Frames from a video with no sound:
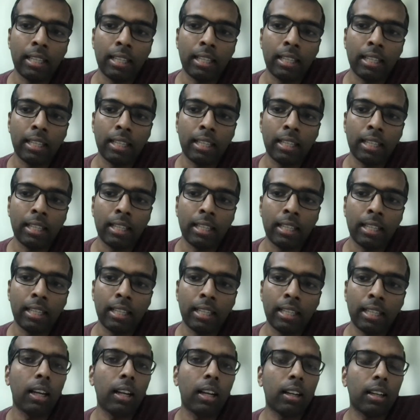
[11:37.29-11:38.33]
The
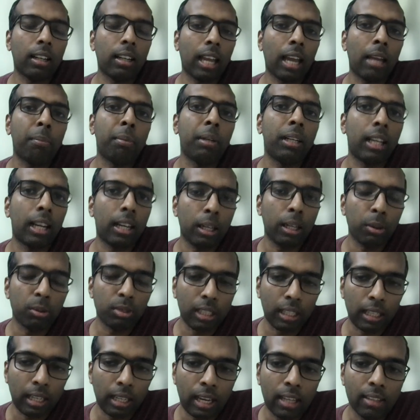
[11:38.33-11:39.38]
serving can be done using
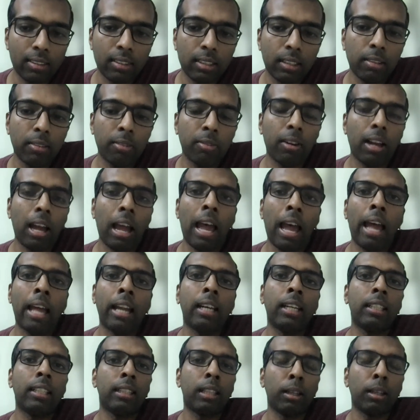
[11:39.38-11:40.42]
Kserve, and
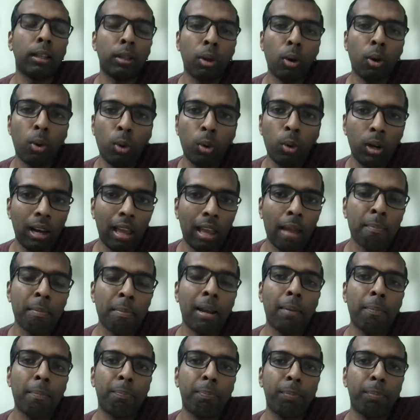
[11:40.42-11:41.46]
the whole ML
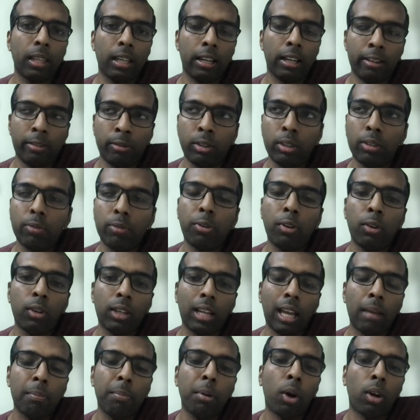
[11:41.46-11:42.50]
workflow can
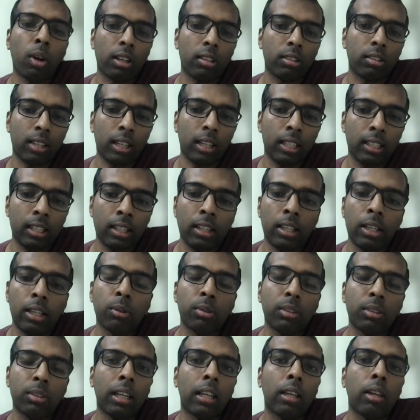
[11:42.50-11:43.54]
be orchestrated using
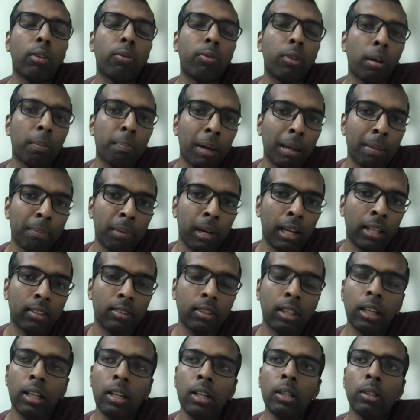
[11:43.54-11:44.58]
Kubeflow pipelines.
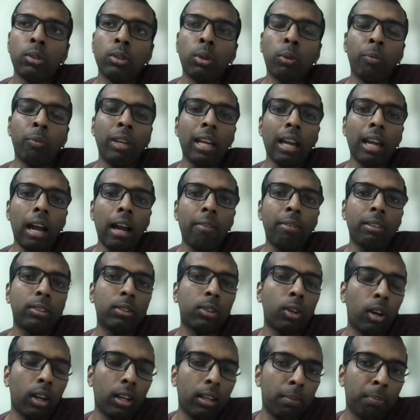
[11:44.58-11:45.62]
So we have a
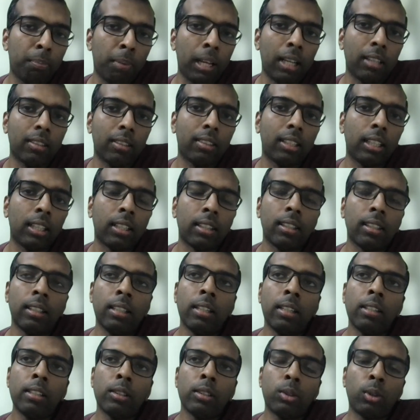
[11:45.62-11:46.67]
solid base here.
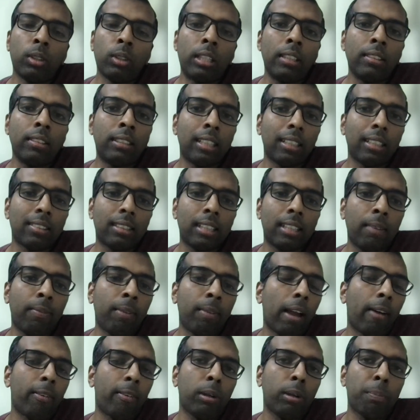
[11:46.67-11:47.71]
So it is just that we
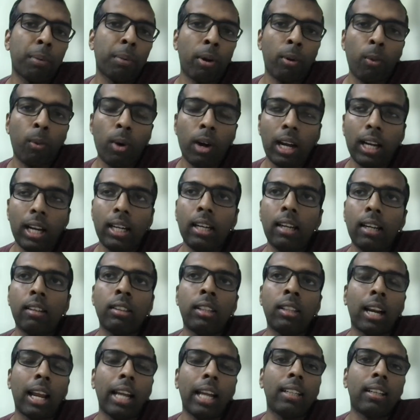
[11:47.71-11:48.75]
have to provide the
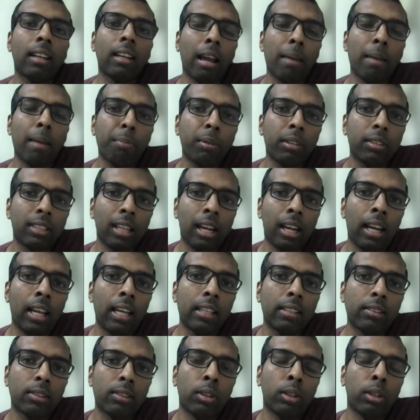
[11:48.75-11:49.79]
right wrappers and layers
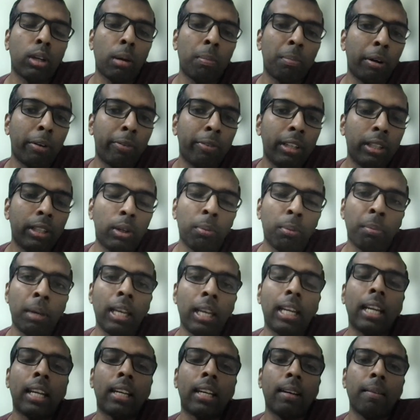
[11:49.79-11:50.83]
on top of it to make
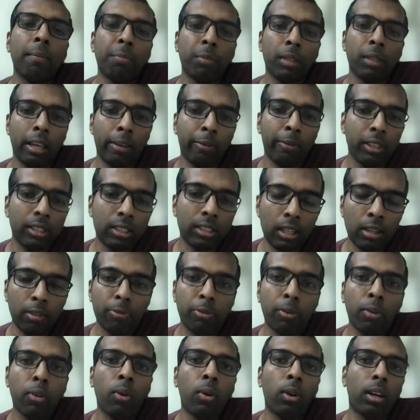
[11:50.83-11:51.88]
it efficient
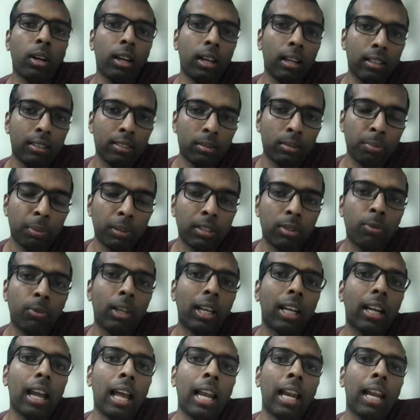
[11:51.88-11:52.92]
for specific
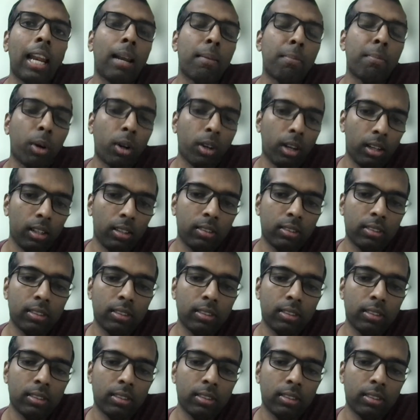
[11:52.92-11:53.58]
LLM models.